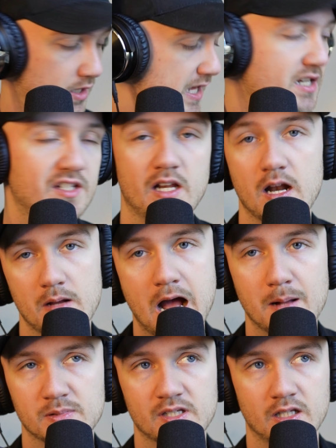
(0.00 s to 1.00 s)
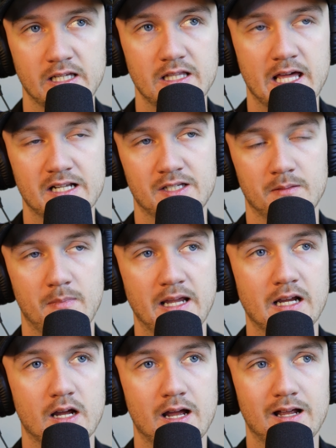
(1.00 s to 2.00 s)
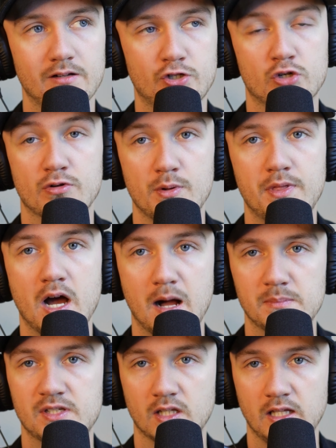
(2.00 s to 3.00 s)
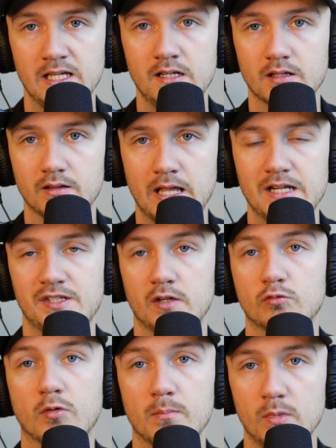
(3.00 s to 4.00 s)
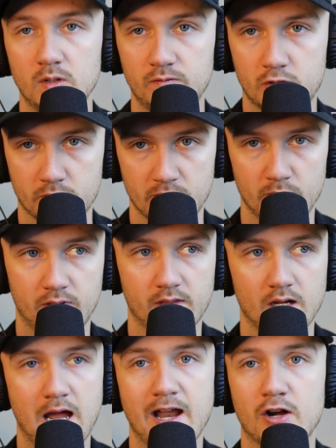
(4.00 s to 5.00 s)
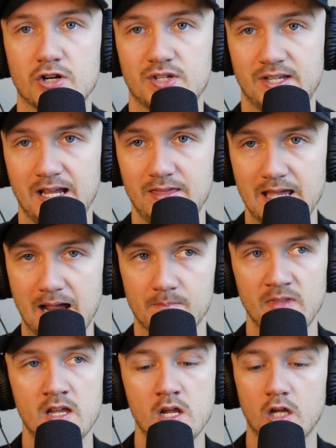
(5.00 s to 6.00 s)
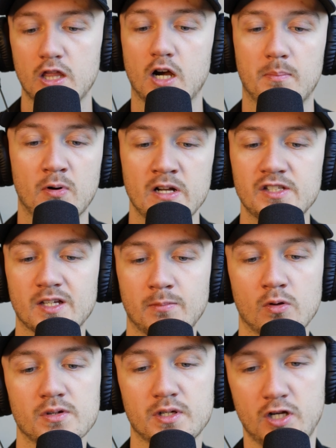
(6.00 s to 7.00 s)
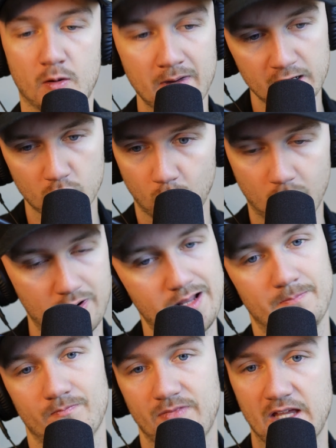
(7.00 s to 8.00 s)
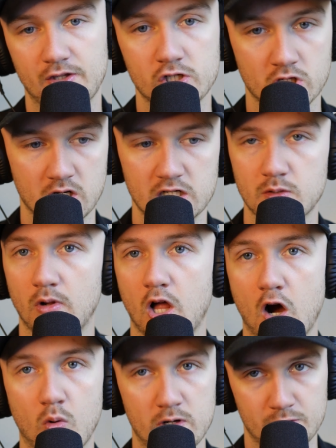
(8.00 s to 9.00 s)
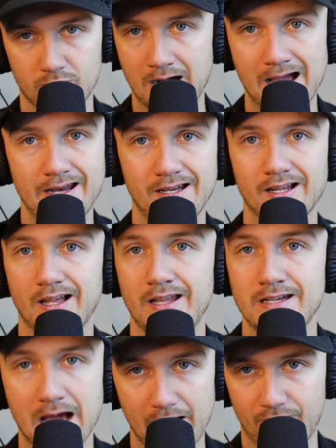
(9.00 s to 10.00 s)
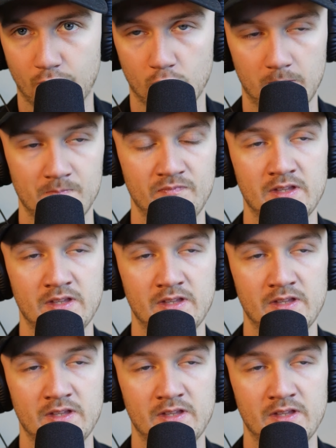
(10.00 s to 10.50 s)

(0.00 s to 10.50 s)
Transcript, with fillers: That isn't obsolete. That doesn't make truth obsolete. That doesn't remove truth. I understand that. There are principles, no matter what, that the church will always ride and die for.